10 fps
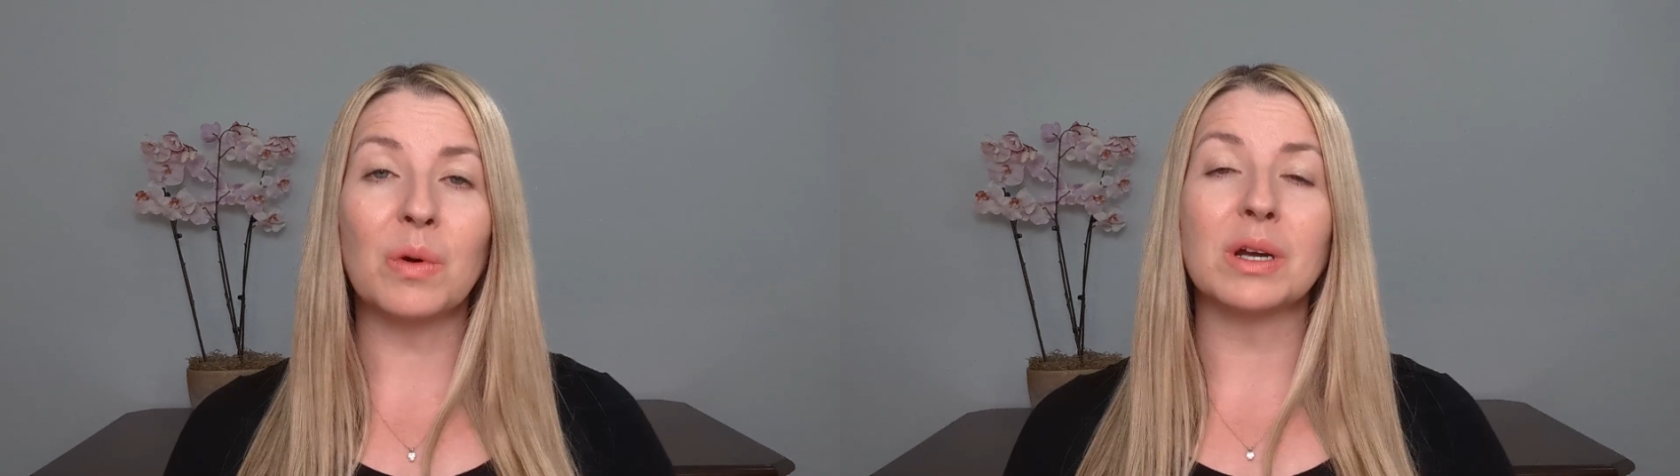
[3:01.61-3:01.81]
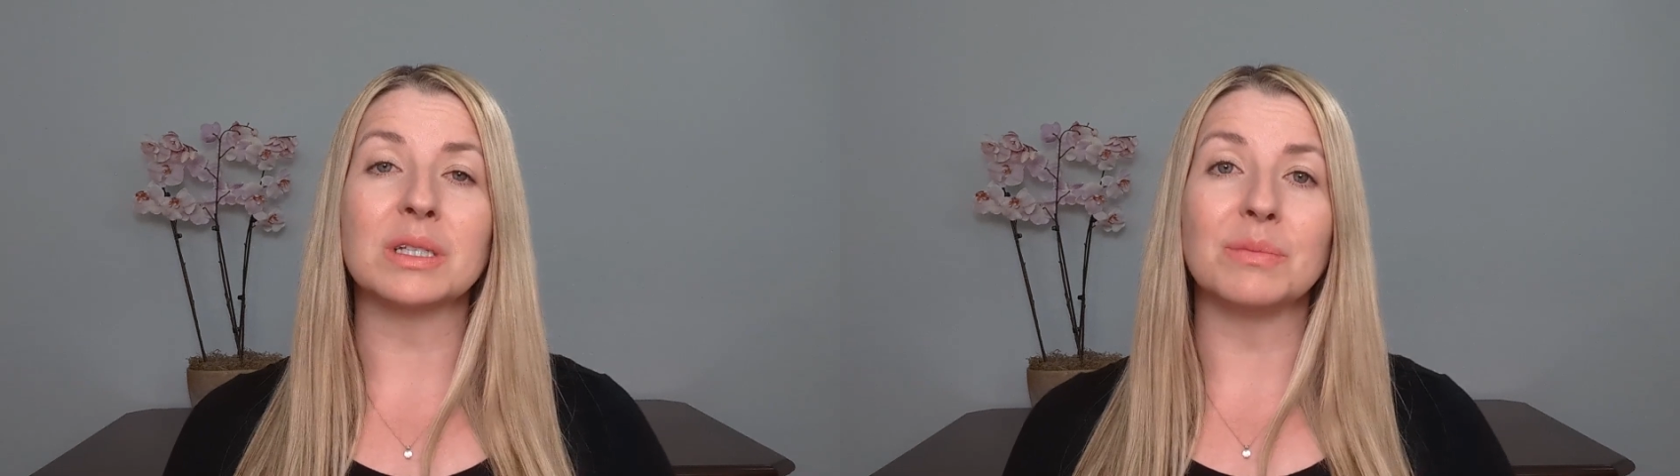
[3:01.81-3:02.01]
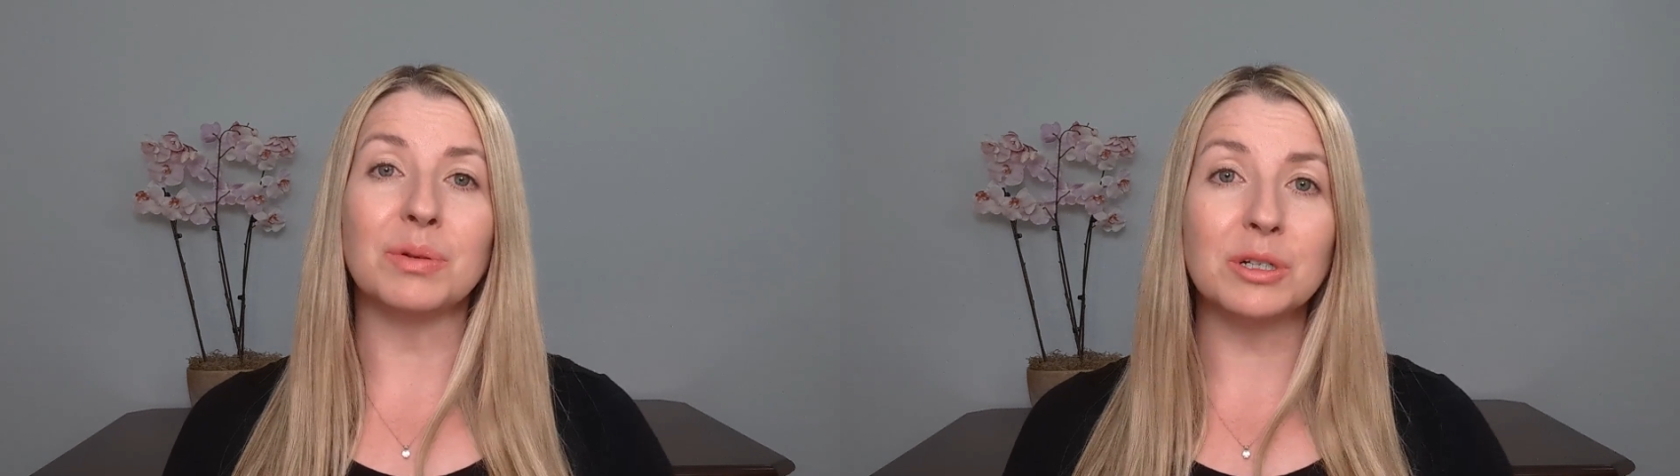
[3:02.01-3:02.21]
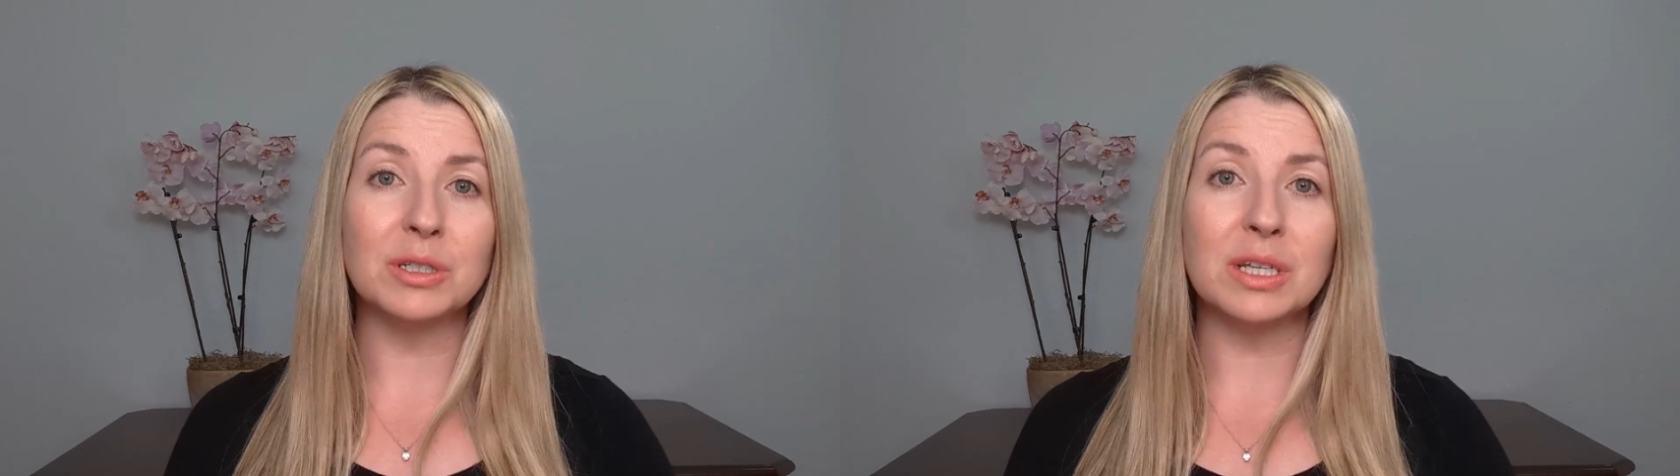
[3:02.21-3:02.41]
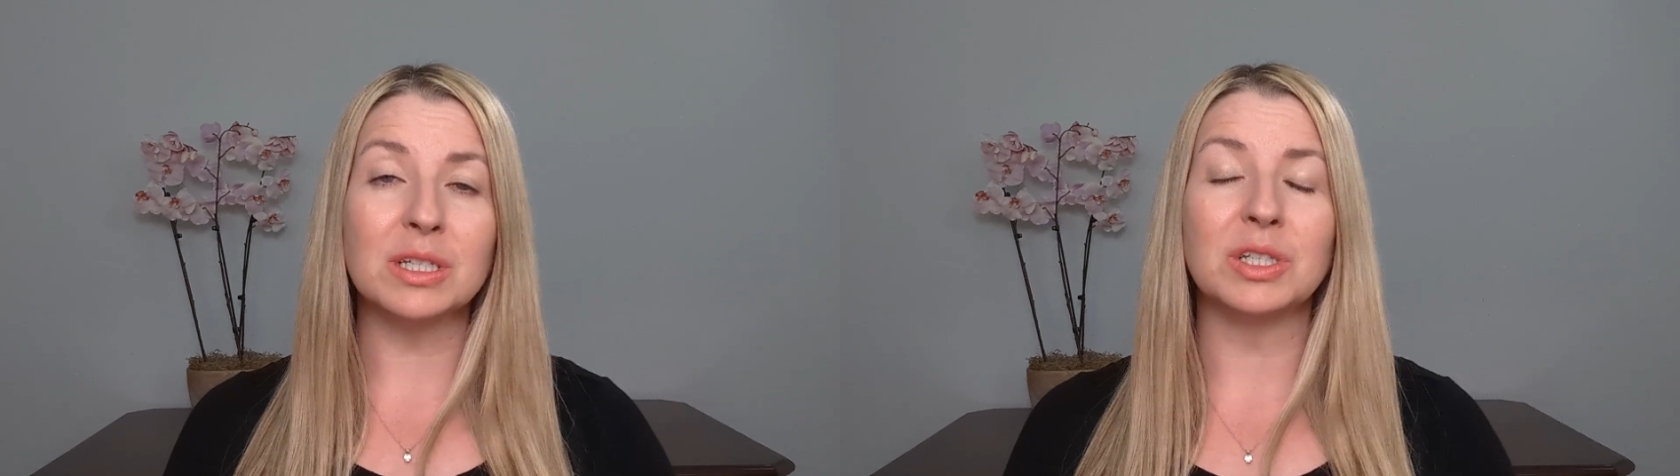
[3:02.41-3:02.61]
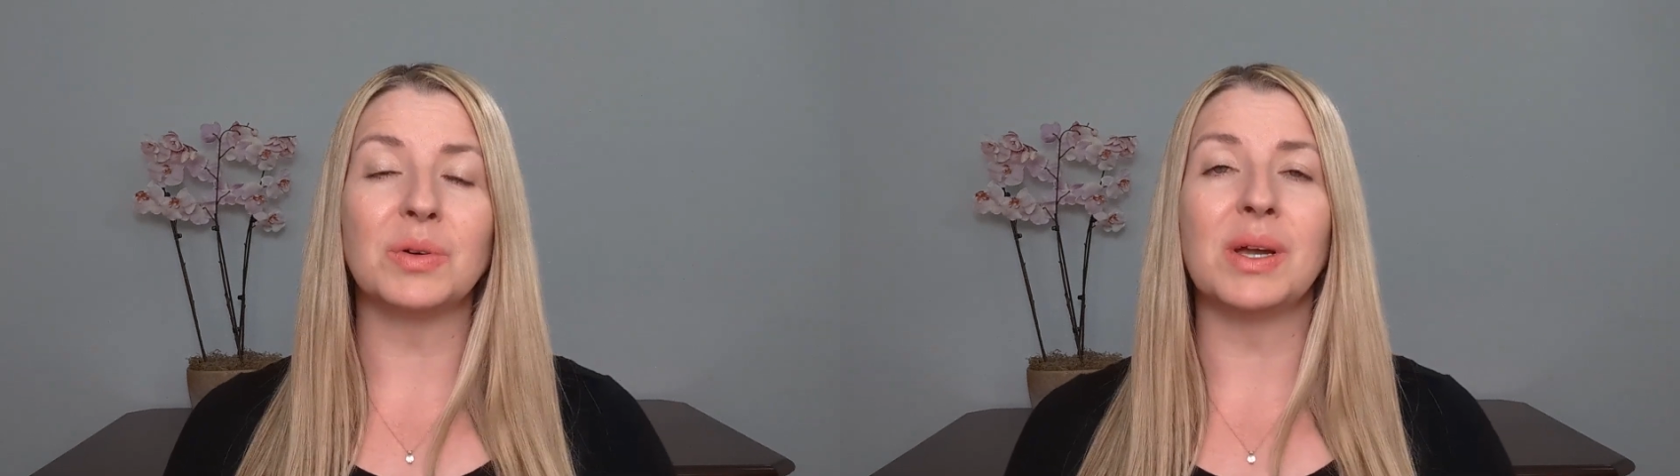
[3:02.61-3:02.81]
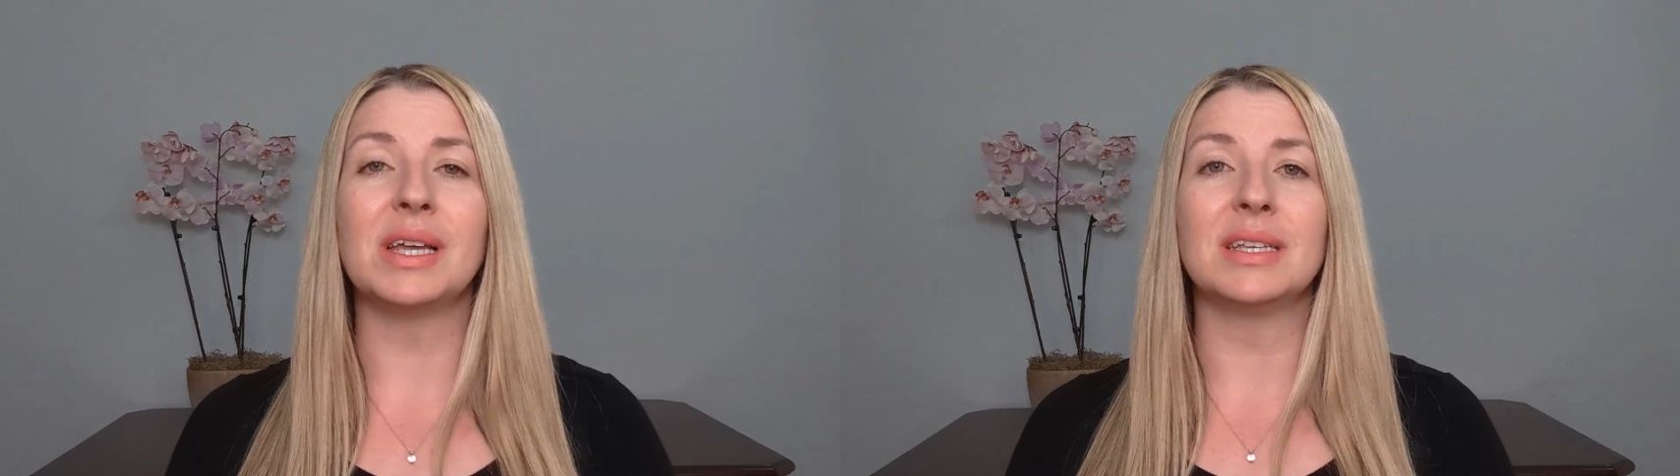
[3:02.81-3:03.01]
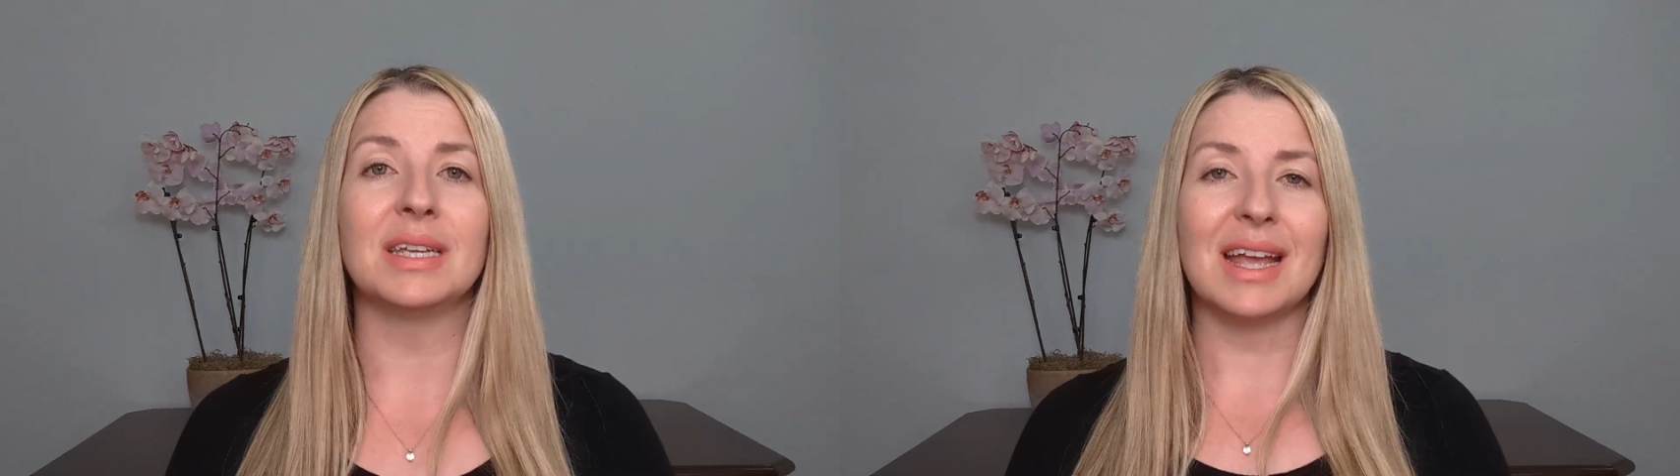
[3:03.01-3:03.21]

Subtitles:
works and push into it.